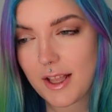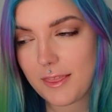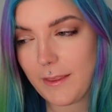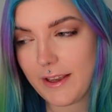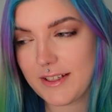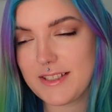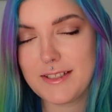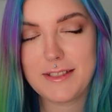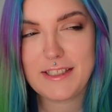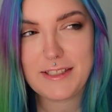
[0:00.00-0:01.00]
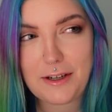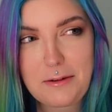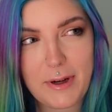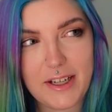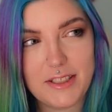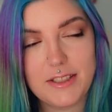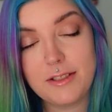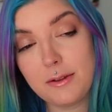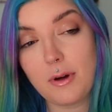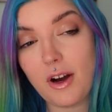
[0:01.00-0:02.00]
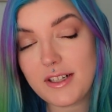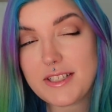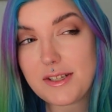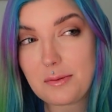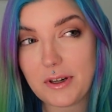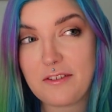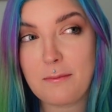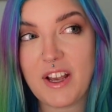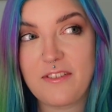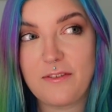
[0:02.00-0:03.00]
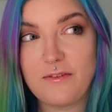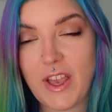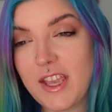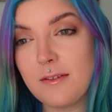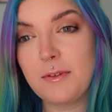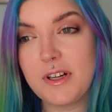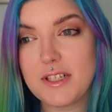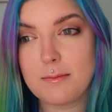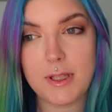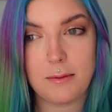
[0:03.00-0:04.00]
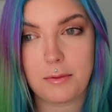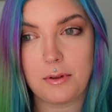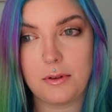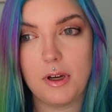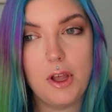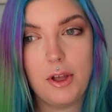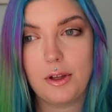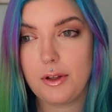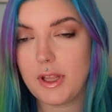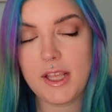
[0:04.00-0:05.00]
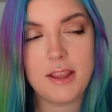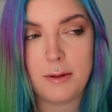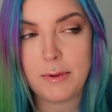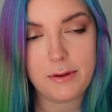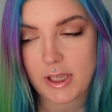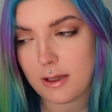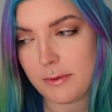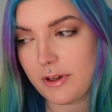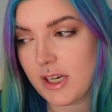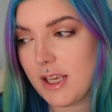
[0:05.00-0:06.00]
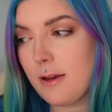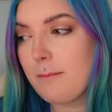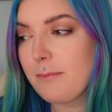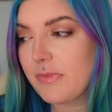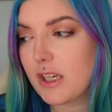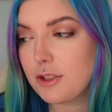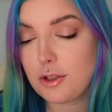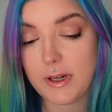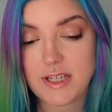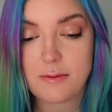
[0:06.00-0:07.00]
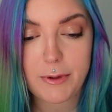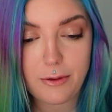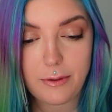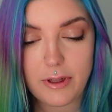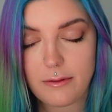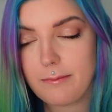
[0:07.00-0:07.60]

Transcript: Thanks so much to honestly one of my favorite people in the beauty community, Trend Mood.